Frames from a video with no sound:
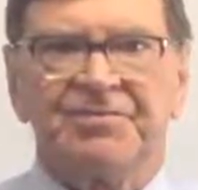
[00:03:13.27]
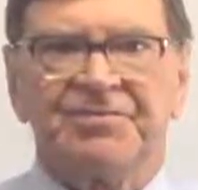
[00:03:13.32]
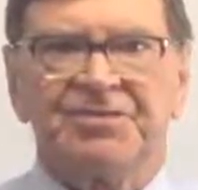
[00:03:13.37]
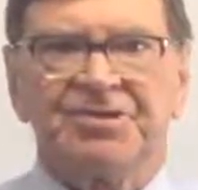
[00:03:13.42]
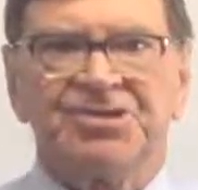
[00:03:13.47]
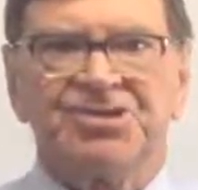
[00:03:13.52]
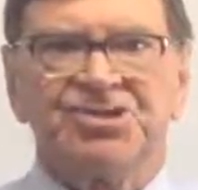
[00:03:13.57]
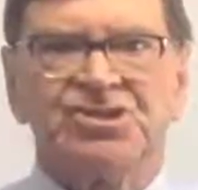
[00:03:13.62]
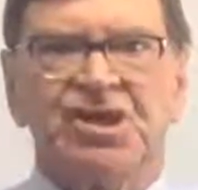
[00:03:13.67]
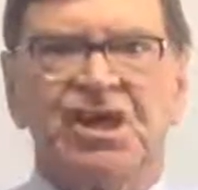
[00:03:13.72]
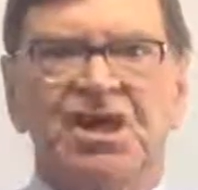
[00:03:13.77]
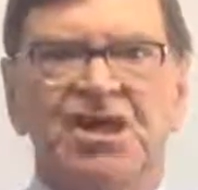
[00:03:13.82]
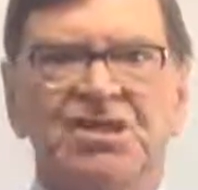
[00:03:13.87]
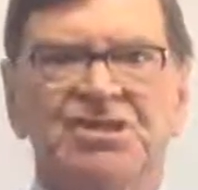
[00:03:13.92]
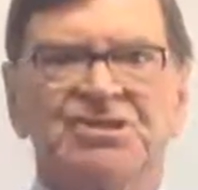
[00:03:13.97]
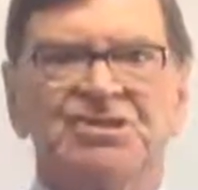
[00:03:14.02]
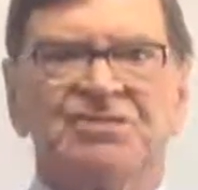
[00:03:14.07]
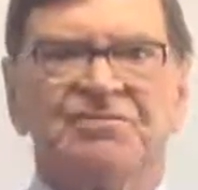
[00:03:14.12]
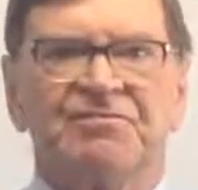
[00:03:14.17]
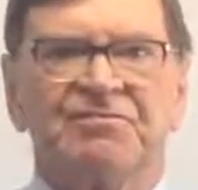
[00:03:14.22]
the
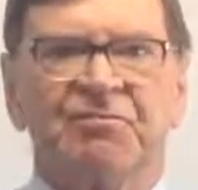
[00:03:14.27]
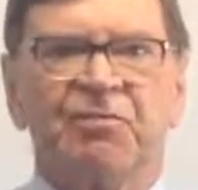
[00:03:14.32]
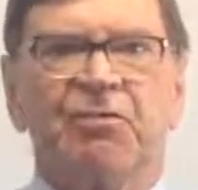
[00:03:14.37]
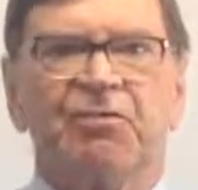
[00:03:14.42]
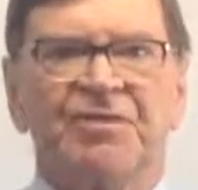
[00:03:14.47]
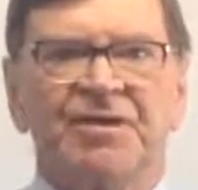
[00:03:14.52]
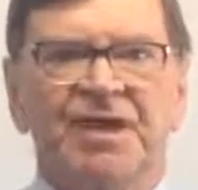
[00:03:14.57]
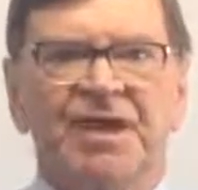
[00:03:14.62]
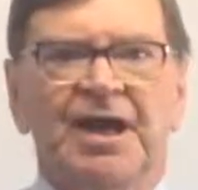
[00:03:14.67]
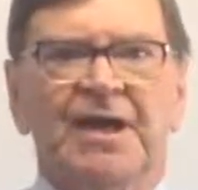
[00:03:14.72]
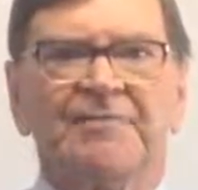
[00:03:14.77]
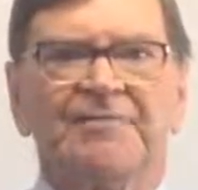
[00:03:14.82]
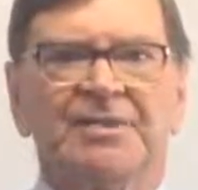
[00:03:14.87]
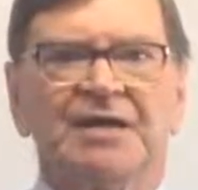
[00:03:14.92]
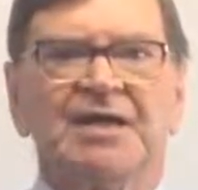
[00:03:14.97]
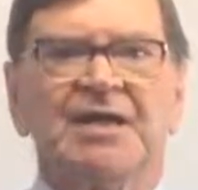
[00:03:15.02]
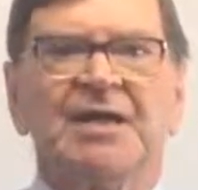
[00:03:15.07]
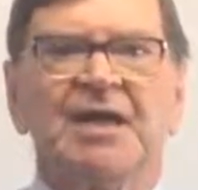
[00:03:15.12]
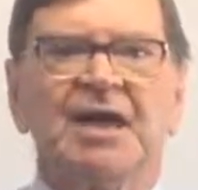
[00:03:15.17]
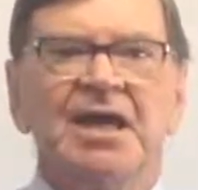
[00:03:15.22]
shares for the
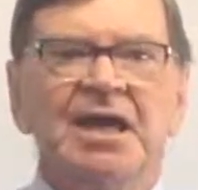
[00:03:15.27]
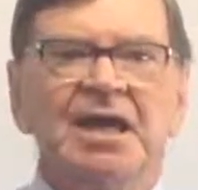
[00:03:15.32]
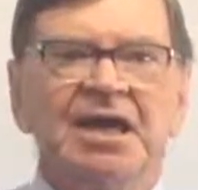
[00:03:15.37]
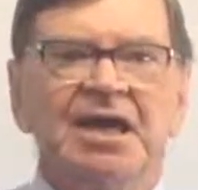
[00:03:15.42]
company